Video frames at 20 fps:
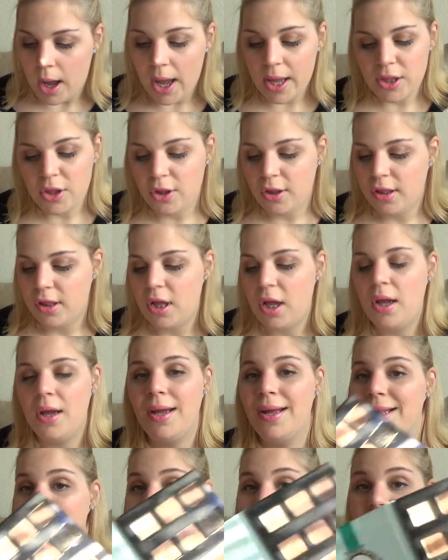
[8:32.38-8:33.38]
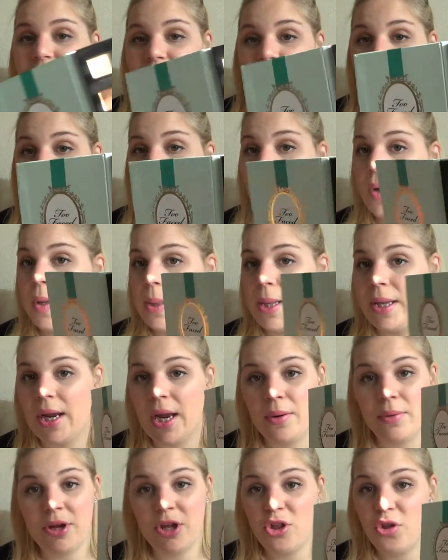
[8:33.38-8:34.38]
I just, this is the one that
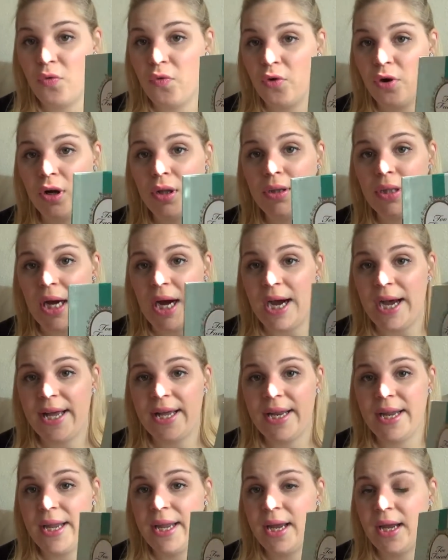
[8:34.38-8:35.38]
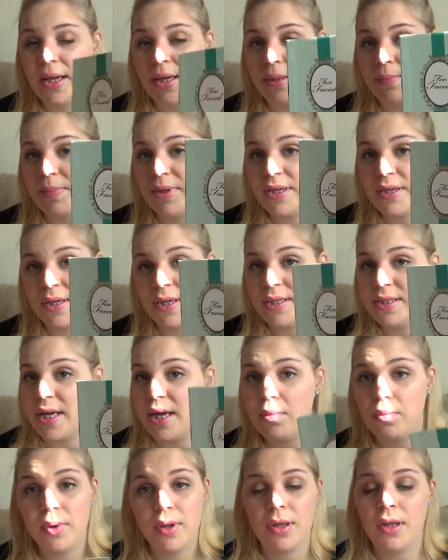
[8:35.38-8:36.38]
I reach for a lot and because
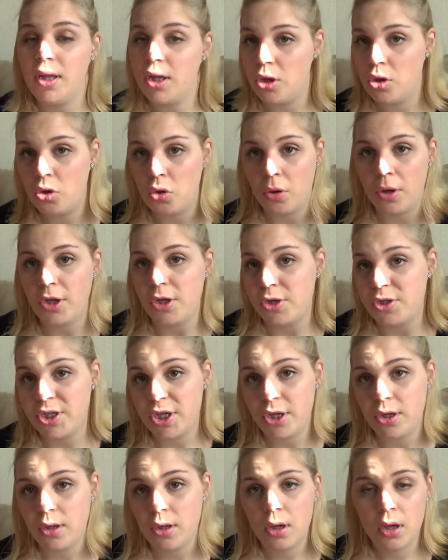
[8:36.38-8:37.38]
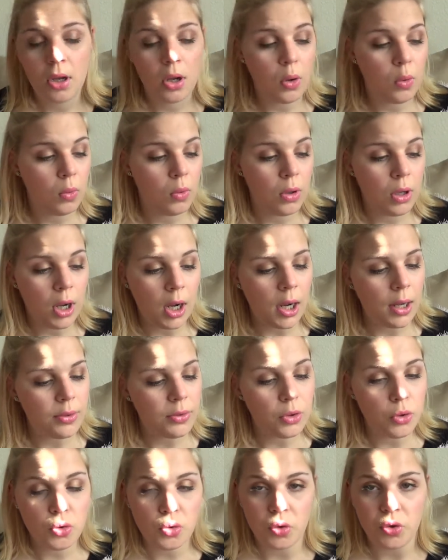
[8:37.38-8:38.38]
I really enjoy using uh,
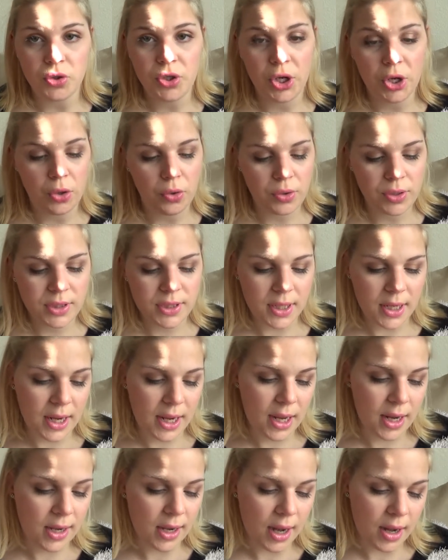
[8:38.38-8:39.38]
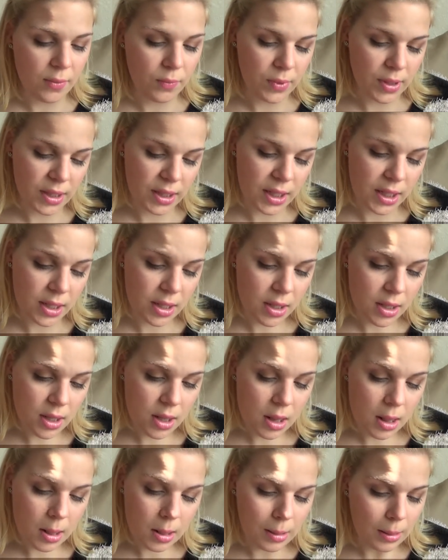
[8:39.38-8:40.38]
neutral tones and I really
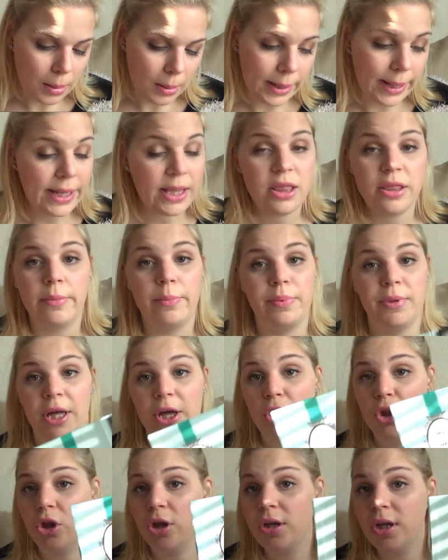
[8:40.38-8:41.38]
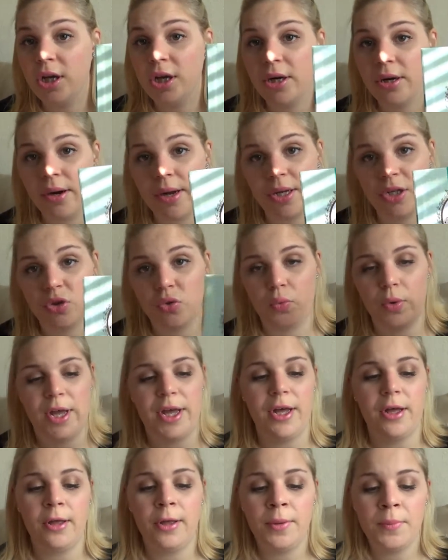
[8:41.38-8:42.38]
like the blush in here as
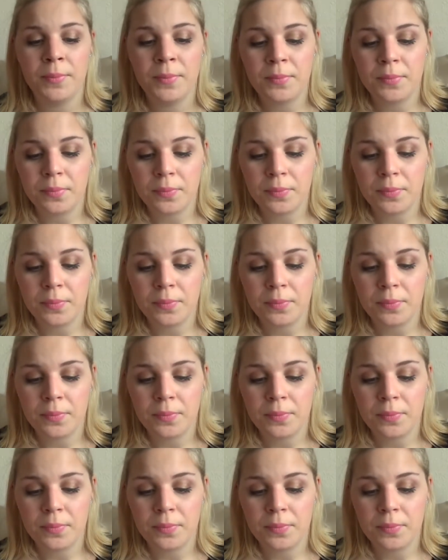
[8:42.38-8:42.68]
well.